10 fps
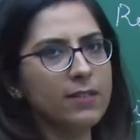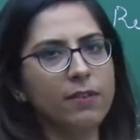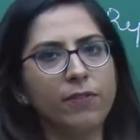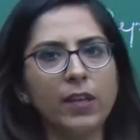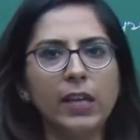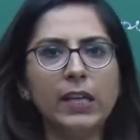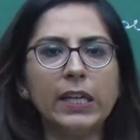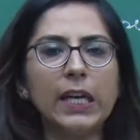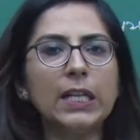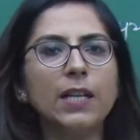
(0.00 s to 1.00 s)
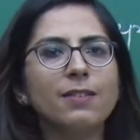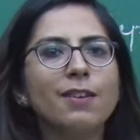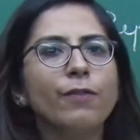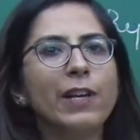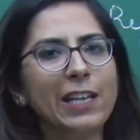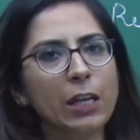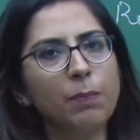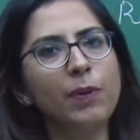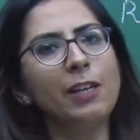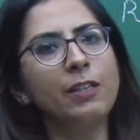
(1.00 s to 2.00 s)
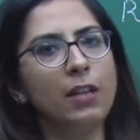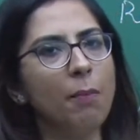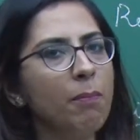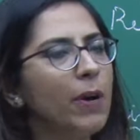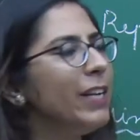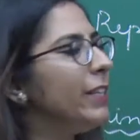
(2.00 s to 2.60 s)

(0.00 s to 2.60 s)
is a VNTR? That is a variable number